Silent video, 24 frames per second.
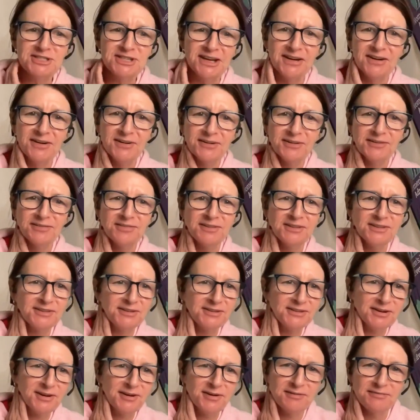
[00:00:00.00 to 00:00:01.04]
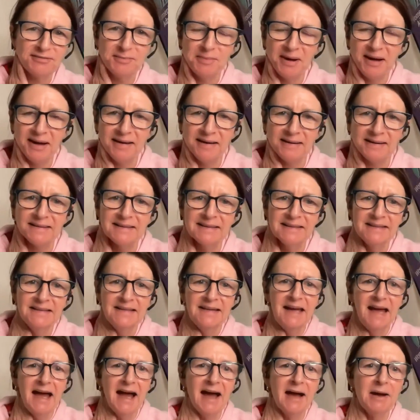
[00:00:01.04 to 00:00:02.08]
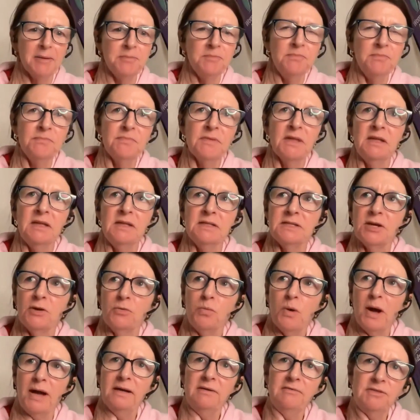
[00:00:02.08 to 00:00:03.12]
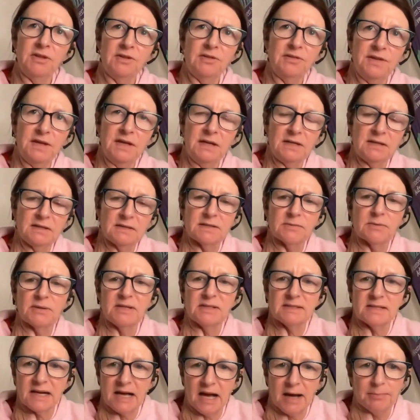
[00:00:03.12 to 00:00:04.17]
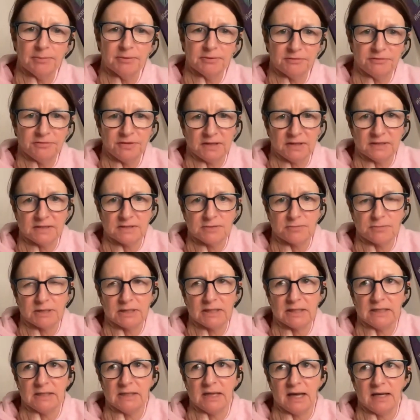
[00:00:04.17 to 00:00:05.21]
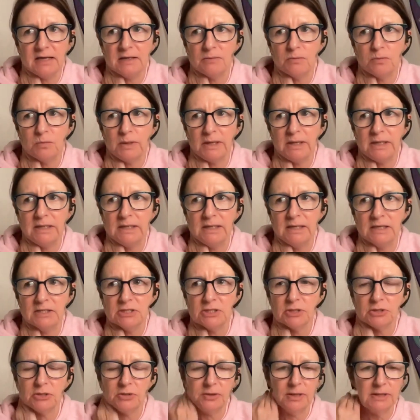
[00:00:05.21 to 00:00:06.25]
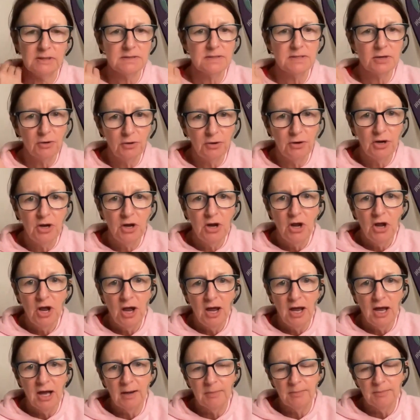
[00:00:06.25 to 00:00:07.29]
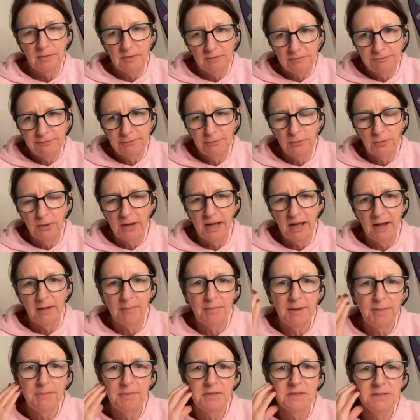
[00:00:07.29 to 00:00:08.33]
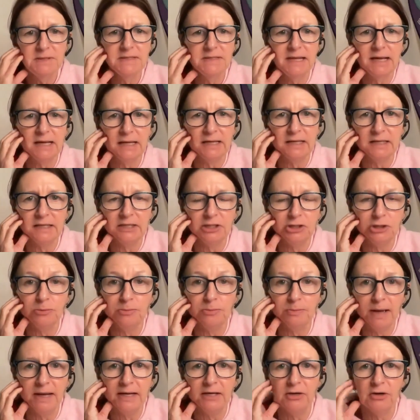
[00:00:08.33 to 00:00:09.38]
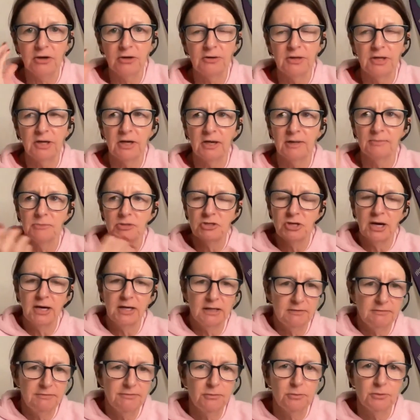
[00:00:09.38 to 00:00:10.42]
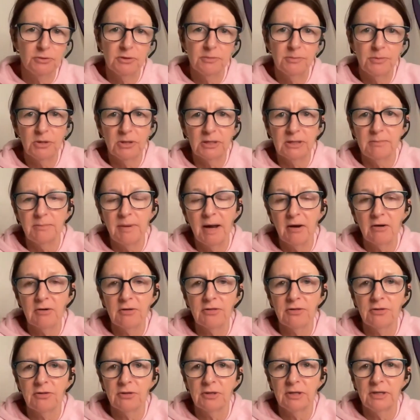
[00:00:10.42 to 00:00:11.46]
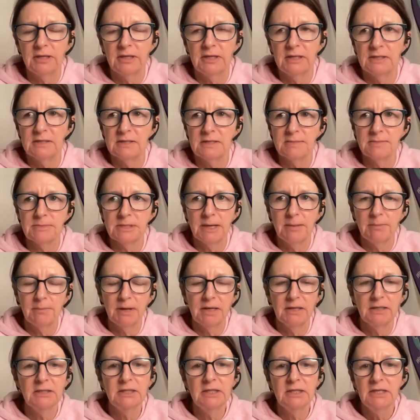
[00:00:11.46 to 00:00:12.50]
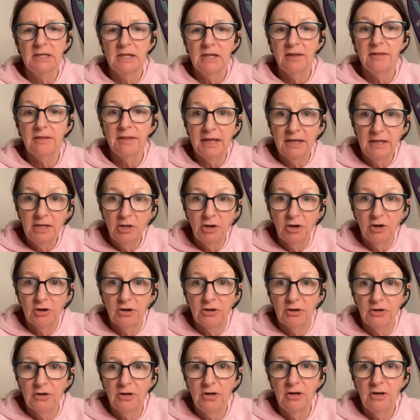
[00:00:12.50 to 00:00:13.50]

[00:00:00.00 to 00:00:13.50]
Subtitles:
off the mark. So one of the things, well, there's a couple of things really that we can do. And so for our members, you may know that I'm training for the Berlin Marathon in September. There you go.